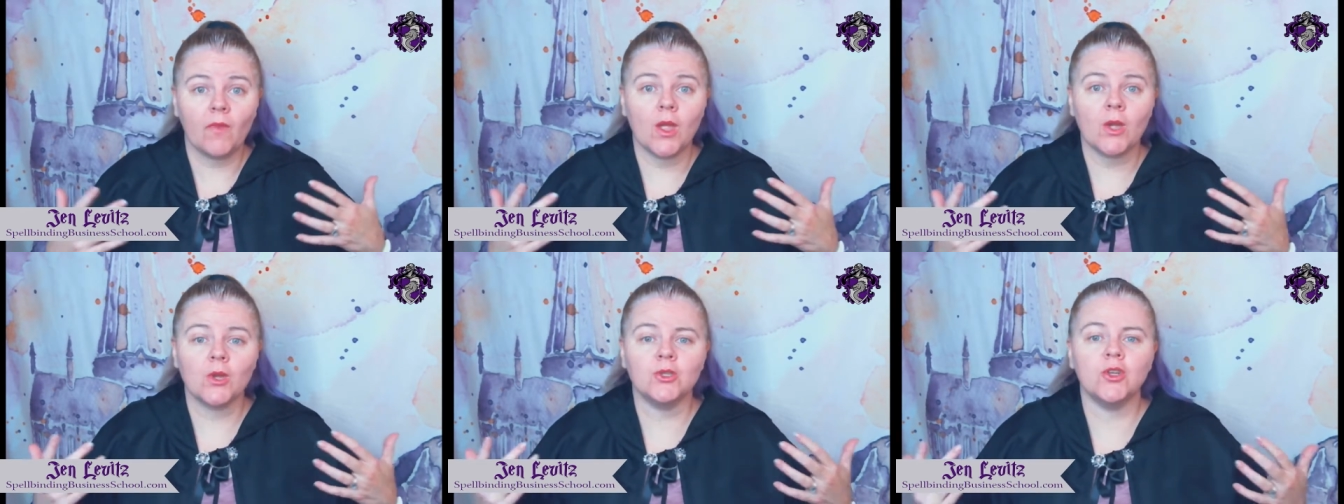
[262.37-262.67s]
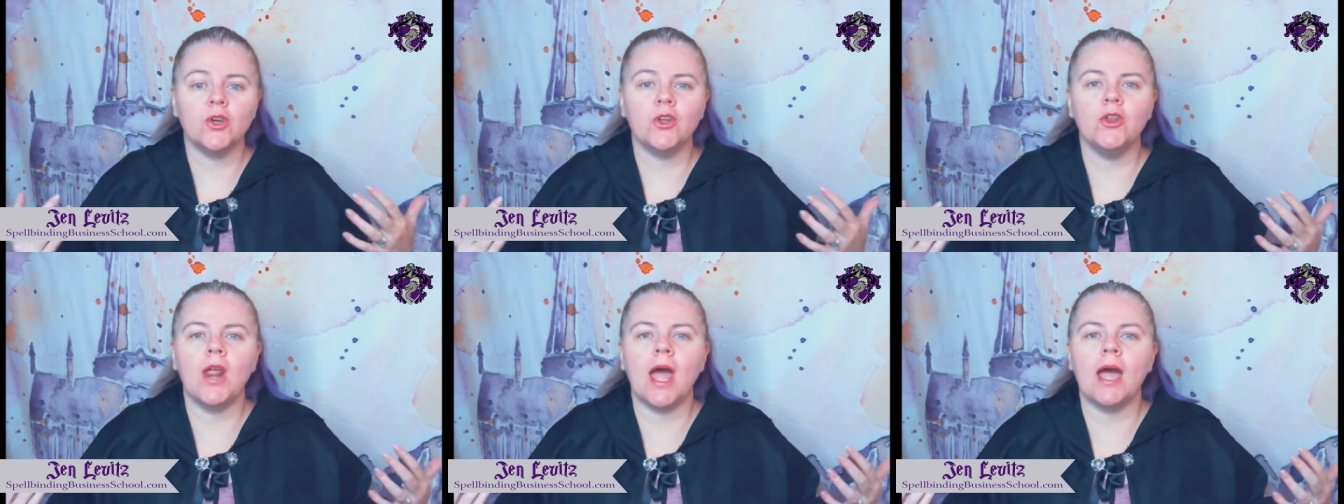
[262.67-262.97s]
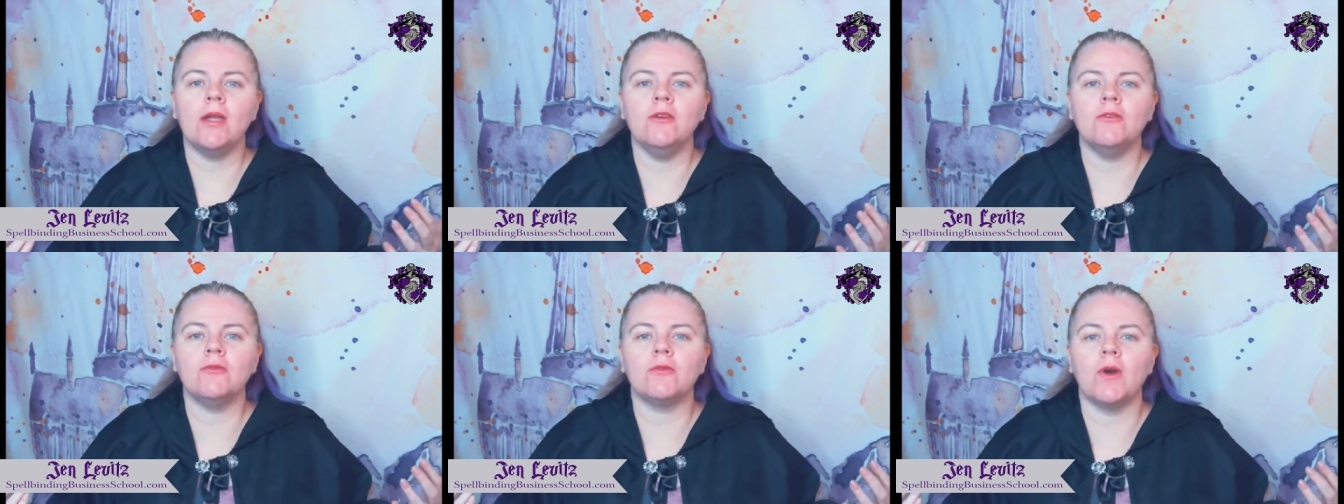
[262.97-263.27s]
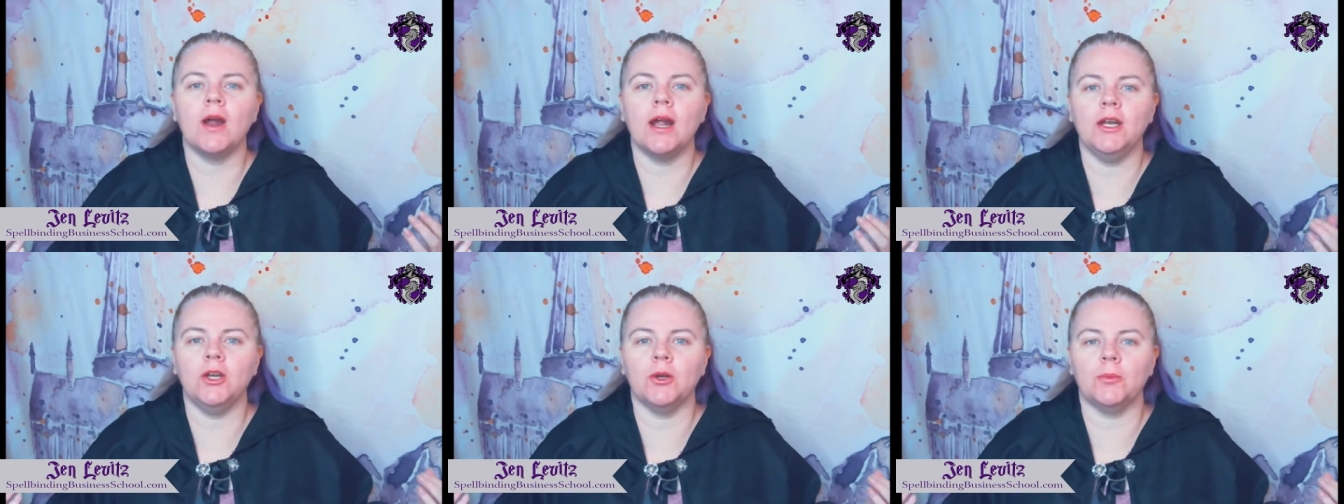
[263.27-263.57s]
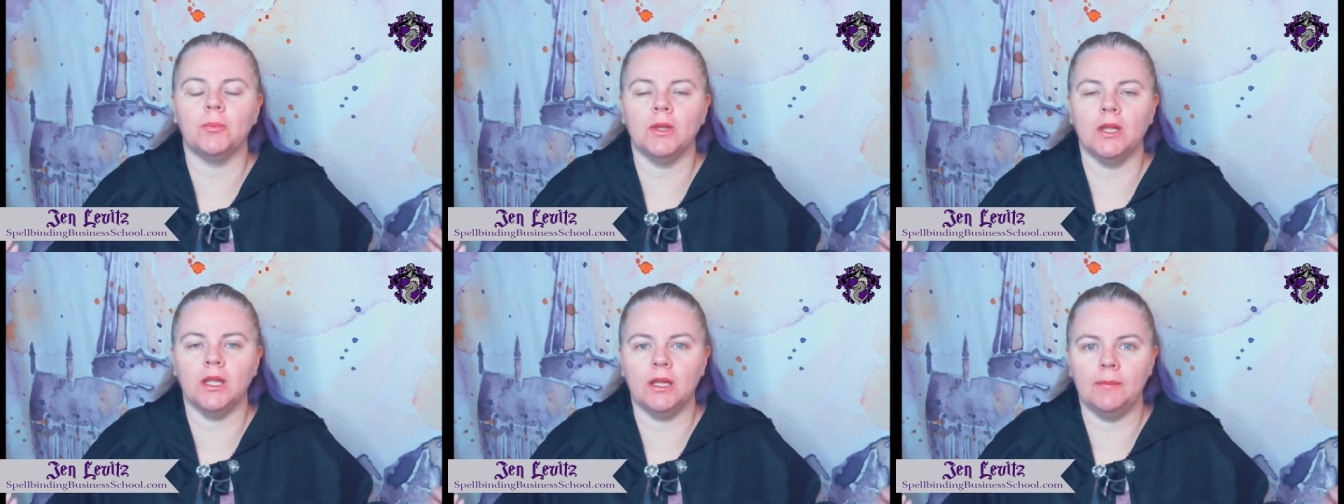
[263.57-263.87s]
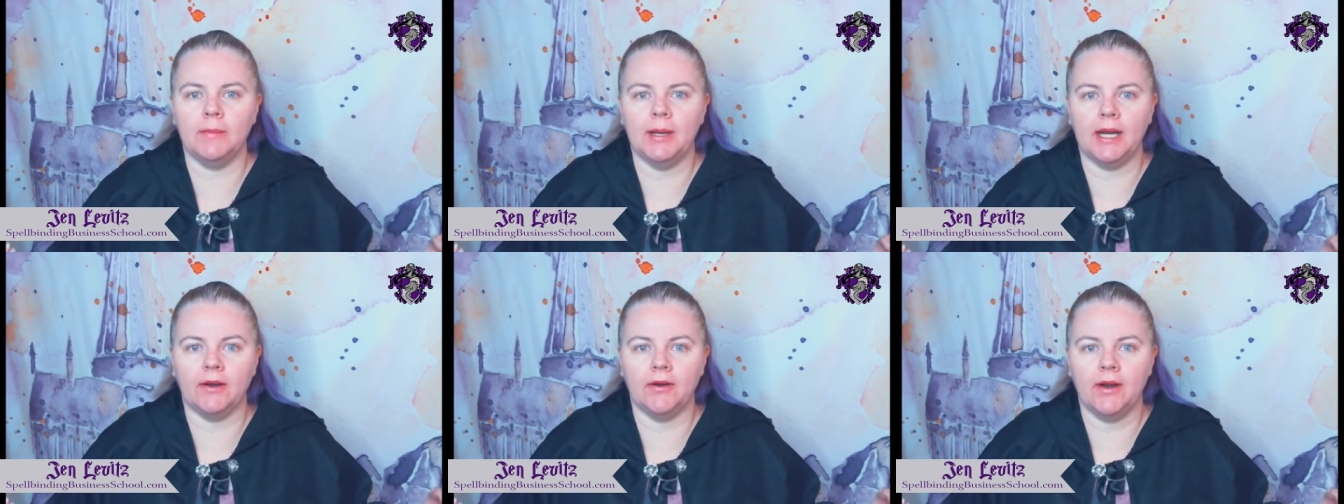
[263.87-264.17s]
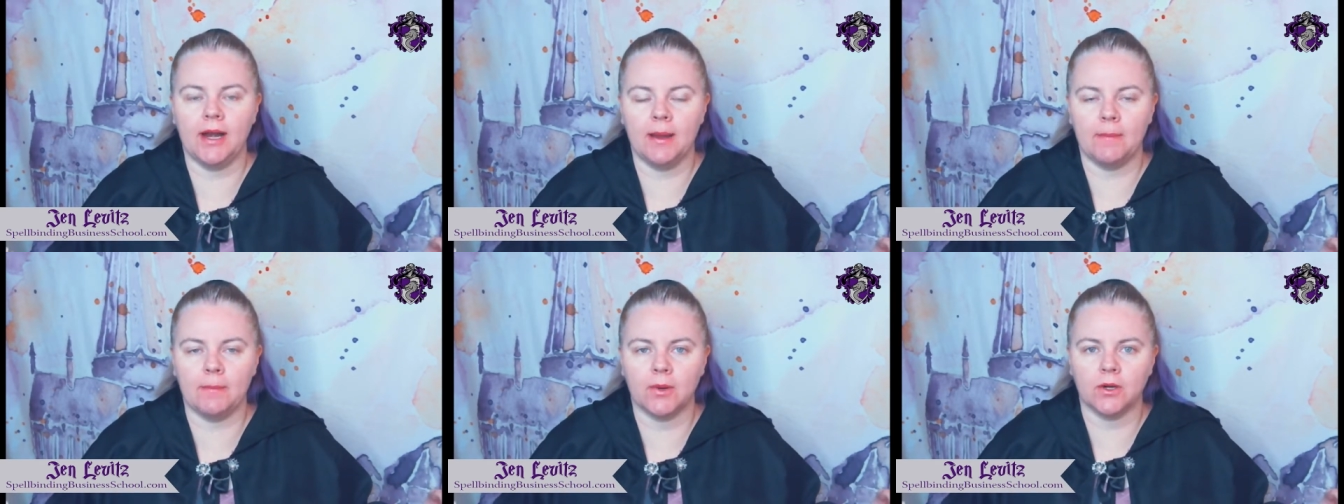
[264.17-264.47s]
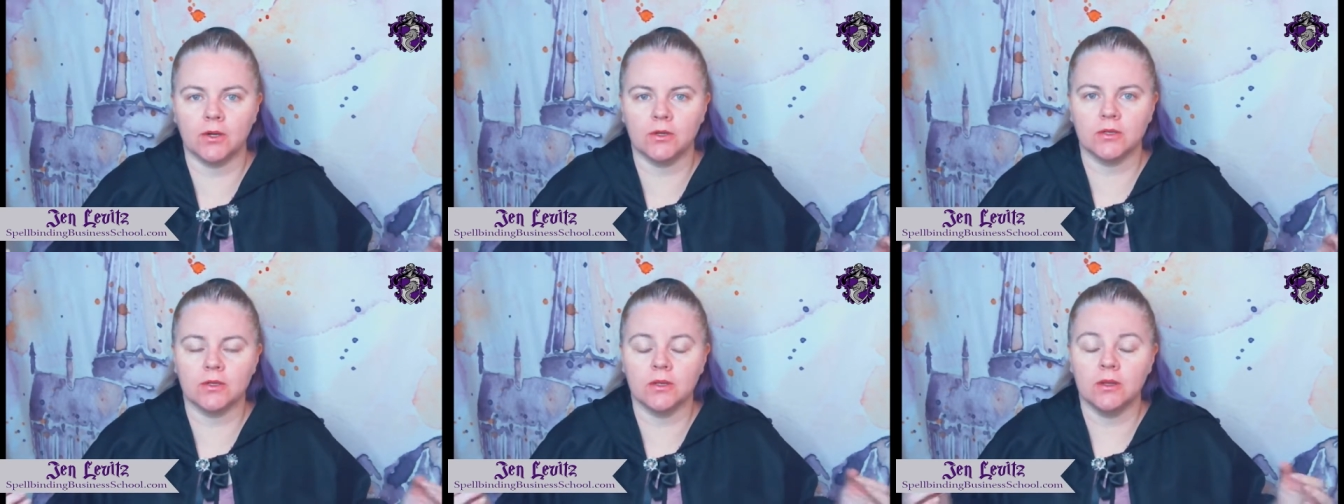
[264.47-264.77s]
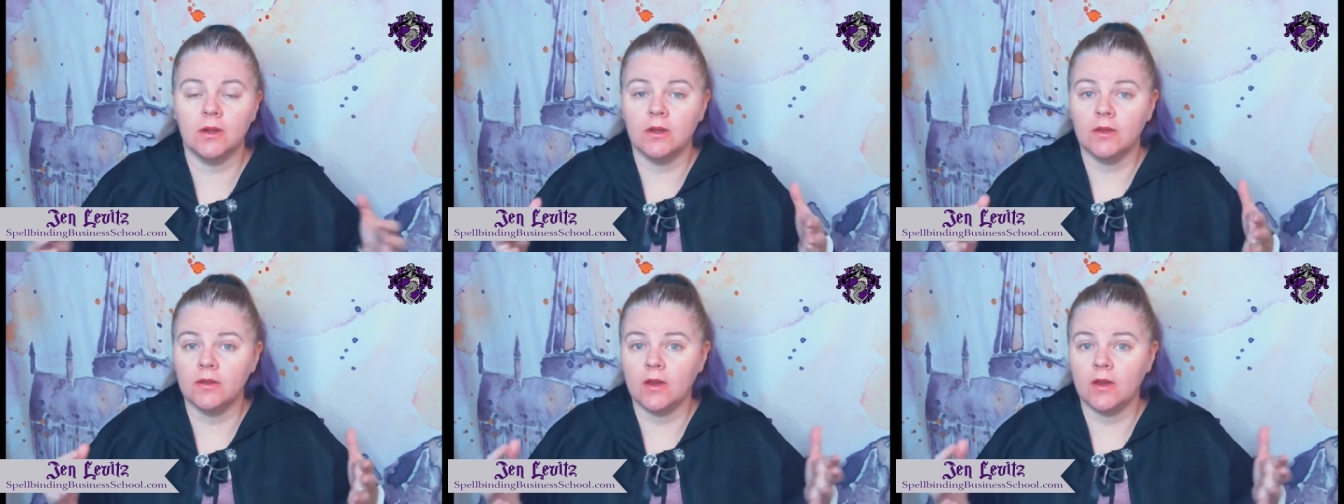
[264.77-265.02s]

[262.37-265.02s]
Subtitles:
So now you've run your preliminary numbers